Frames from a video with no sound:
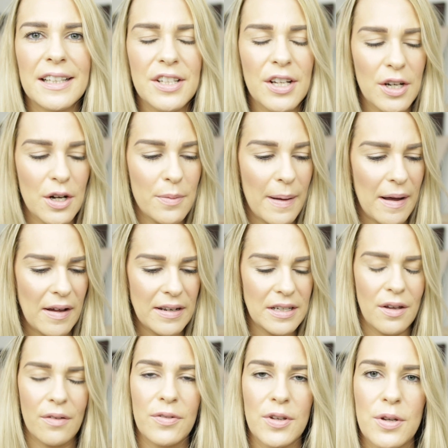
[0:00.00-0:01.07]
I don't know about
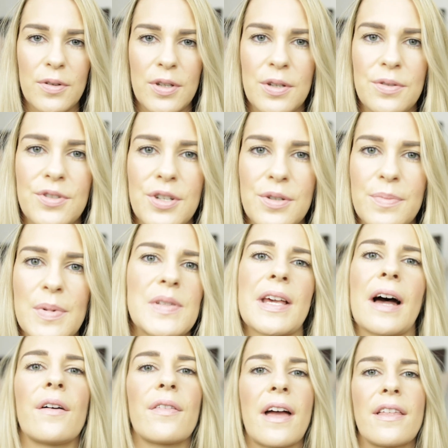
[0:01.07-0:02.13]
any of you YouTubers
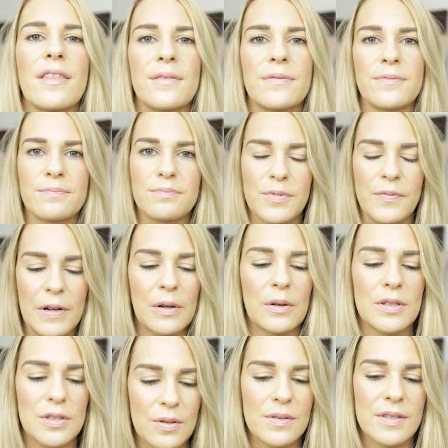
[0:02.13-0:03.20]
out there that feel
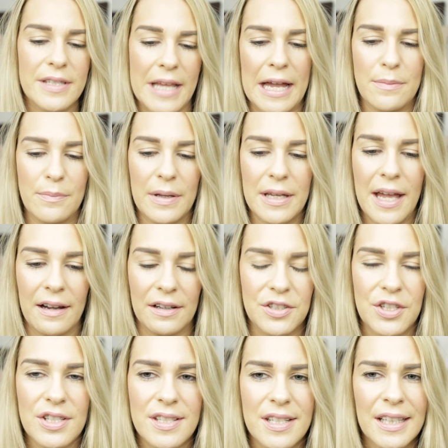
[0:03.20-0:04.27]
and do the same, but yeah,
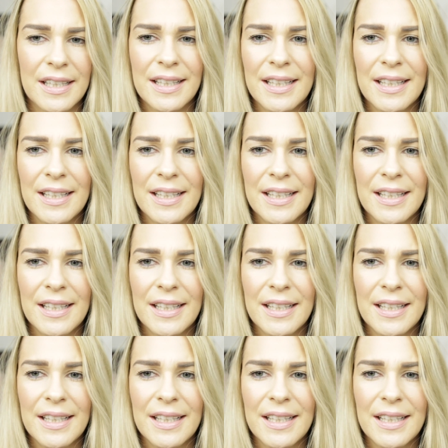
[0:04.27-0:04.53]
just,